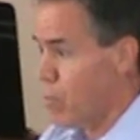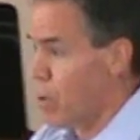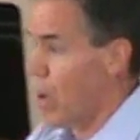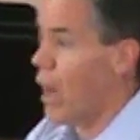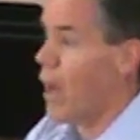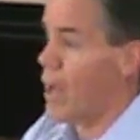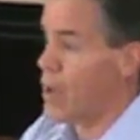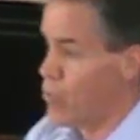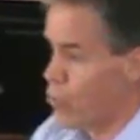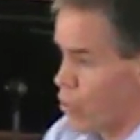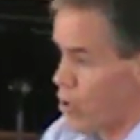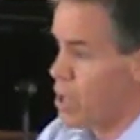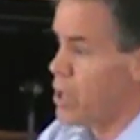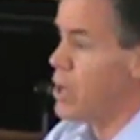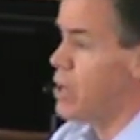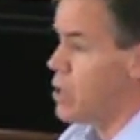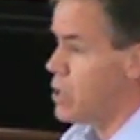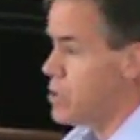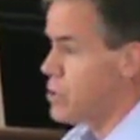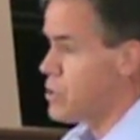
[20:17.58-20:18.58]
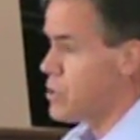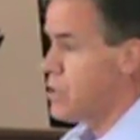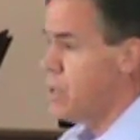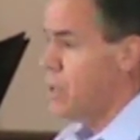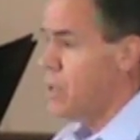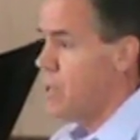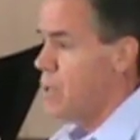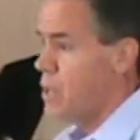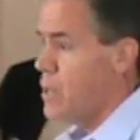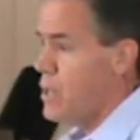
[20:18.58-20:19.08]
blind for years
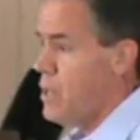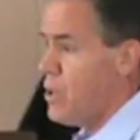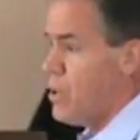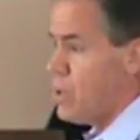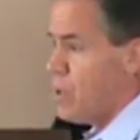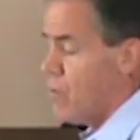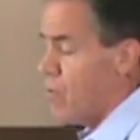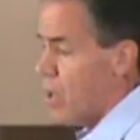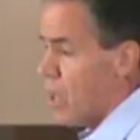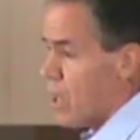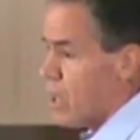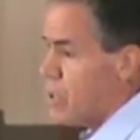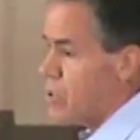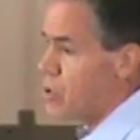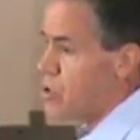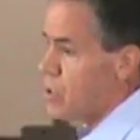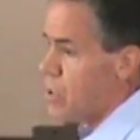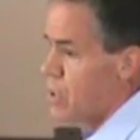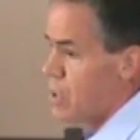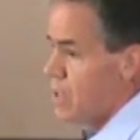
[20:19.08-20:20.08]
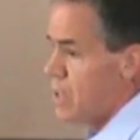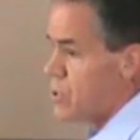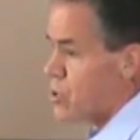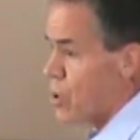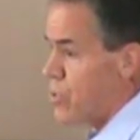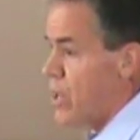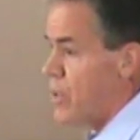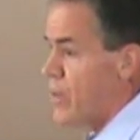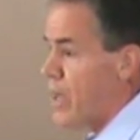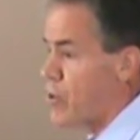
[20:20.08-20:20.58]
here in the
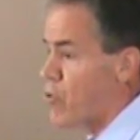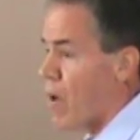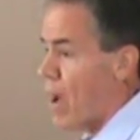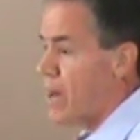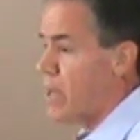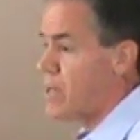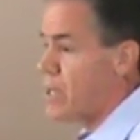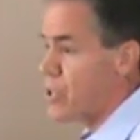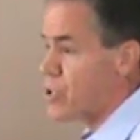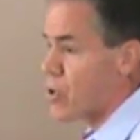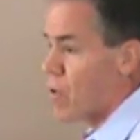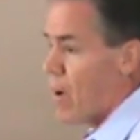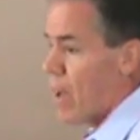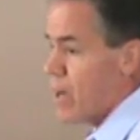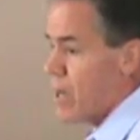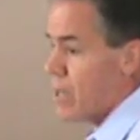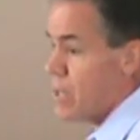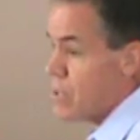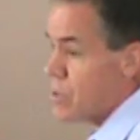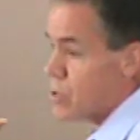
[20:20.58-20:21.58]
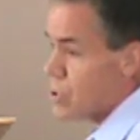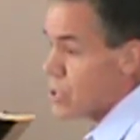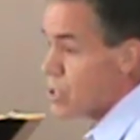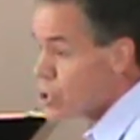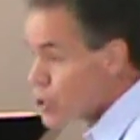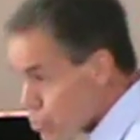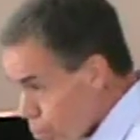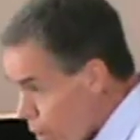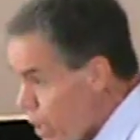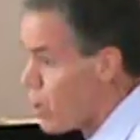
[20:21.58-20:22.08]
so then they try to discredit his
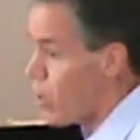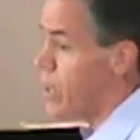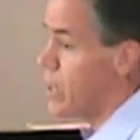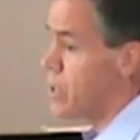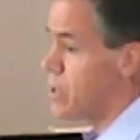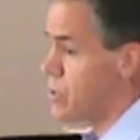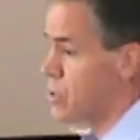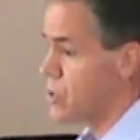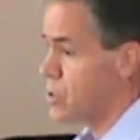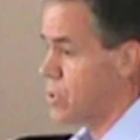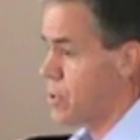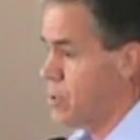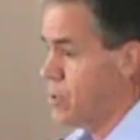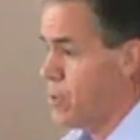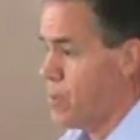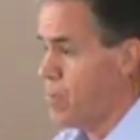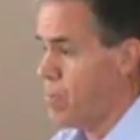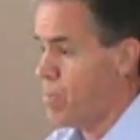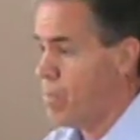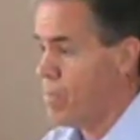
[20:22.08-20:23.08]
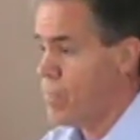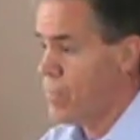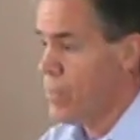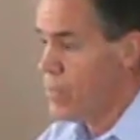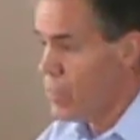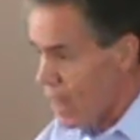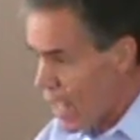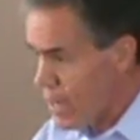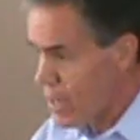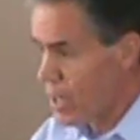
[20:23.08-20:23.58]
experience.
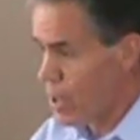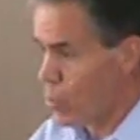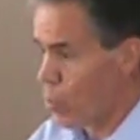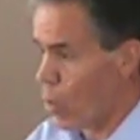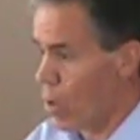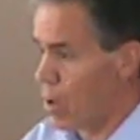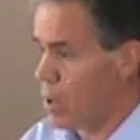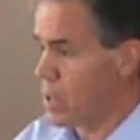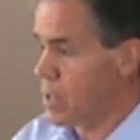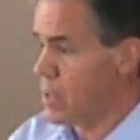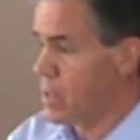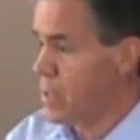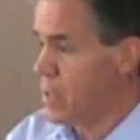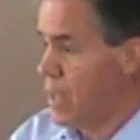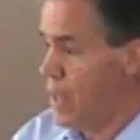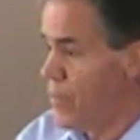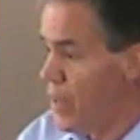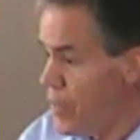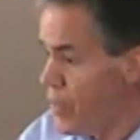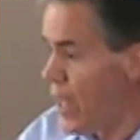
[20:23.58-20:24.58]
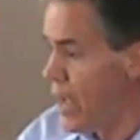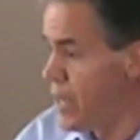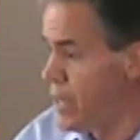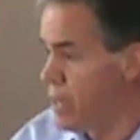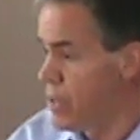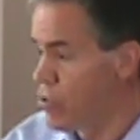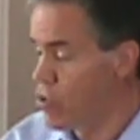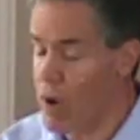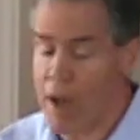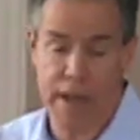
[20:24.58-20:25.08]
And that didn't work. And then
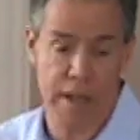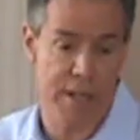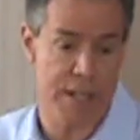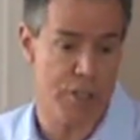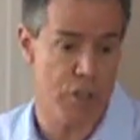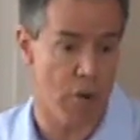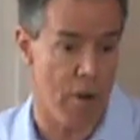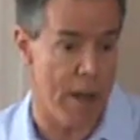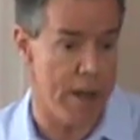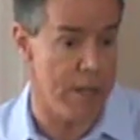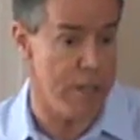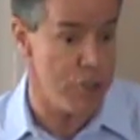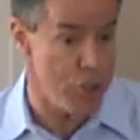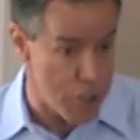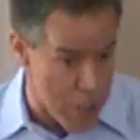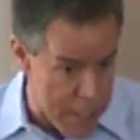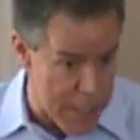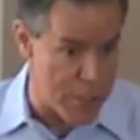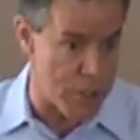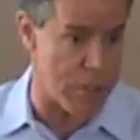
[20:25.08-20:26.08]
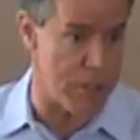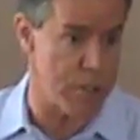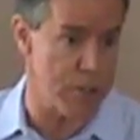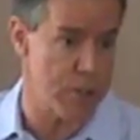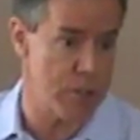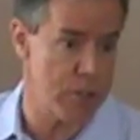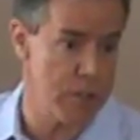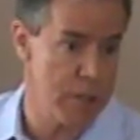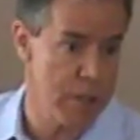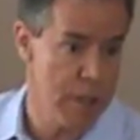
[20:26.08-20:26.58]
they try to discredit
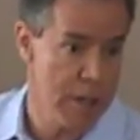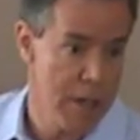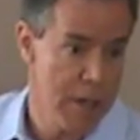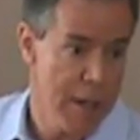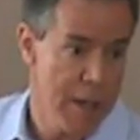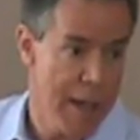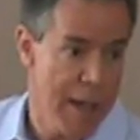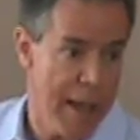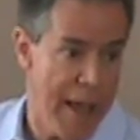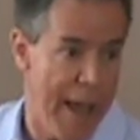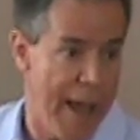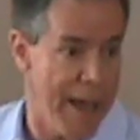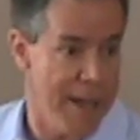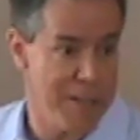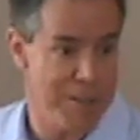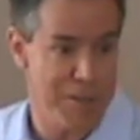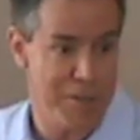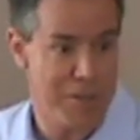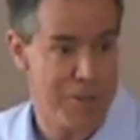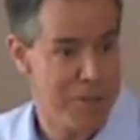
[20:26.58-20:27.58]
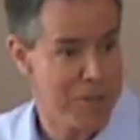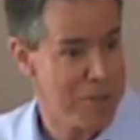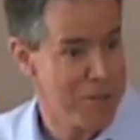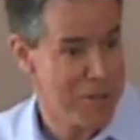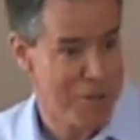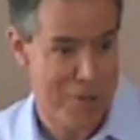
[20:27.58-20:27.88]
Jesus. And